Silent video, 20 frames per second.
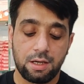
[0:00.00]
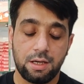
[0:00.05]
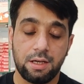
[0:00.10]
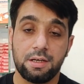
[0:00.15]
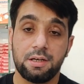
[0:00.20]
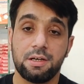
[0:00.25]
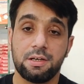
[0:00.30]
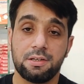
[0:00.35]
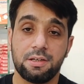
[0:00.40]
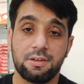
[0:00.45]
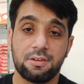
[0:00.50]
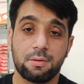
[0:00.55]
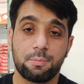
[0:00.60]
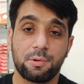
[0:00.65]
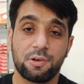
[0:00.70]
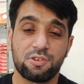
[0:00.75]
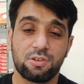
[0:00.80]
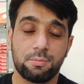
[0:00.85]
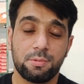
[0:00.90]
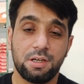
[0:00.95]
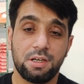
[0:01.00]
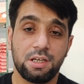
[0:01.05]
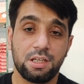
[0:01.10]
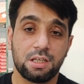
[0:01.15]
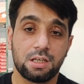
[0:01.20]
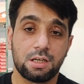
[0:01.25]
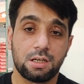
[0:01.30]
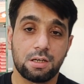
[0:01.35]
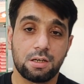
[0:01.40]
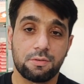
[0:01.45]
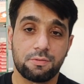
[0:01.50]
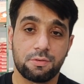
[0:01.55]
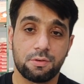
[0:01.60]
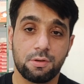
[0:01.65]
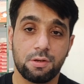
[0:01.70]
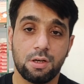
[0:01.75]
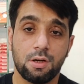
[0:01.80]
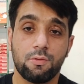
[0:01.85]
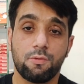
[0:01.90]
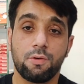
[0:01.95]
and there is a possibility
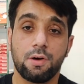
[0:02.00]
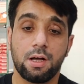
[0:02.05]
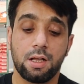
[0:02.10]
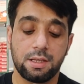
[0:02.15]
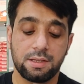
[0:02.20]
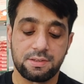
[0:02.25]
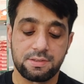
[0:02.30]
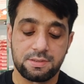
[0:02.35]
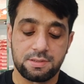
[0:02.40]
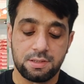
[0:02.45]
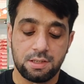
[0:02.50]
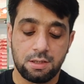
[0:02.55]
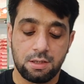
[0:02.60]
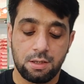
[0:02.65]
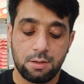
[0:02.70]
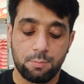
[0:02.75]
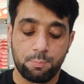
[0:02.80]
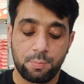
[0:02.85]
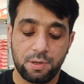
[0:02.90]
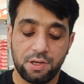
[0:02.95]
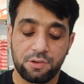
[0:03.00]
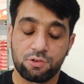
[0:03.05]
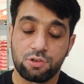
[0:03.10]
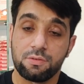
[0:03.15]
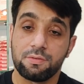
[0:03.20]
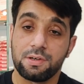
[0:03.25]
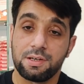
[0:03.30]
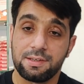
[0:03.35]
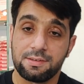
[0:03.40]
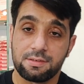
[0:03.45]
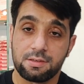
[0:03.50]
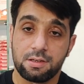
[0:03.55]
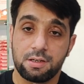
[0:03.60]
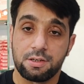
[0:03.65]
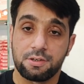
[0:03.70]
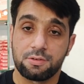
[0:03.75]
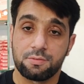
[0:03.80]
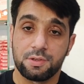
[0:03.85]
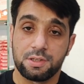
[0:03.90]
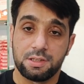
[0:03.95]
of false positive
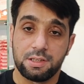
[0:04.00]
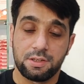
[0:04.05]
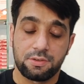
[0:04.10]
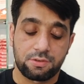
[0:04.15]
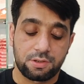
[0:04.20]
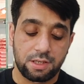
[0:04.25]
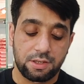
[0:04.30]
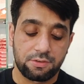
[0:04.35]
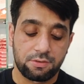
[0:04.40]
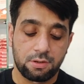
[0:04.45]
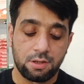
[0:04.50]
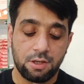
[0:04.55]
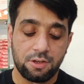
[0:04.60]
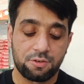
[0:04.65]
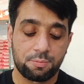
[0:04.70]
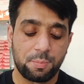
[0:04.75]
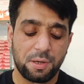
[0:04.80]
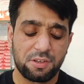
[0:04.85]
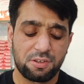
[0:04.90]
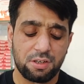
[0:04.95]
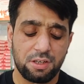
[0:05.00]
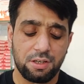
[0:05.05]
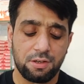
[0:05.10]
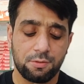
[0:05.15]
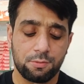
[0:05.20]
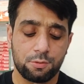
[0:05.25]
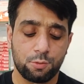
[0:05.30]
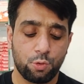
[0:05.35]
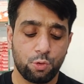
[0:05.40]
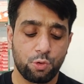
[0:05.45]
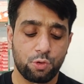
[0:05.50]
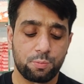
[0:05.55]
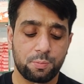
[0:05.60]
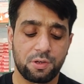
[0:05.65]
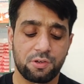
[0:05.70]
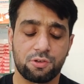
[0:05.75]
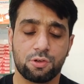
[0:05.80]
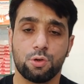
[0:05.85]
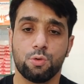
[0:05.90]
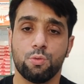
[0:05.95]
results with this test, especially those
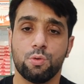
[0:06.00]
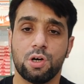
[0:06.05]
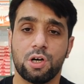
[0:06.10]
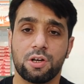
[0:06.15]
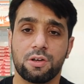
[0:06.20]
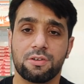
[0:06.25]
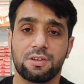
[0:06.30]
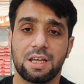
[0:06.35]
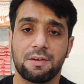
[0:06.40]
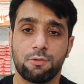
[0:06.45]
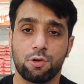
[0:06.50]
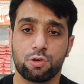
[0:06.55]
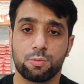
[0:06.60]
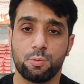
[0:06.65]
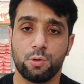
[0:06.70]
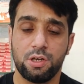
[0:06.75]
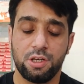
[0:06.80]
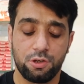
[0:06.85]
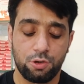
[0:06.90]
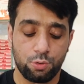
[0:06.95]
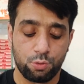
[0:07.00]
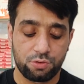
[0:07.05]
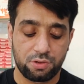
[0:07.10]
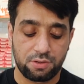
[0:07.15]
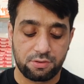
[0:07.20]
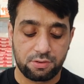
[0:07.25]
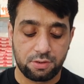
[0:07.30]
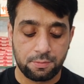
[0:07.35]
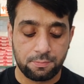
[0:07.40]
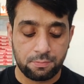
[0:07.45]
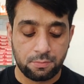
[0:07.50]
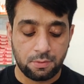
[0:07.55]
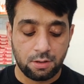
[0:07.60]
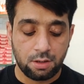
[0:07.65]
person who are cephalosporin users.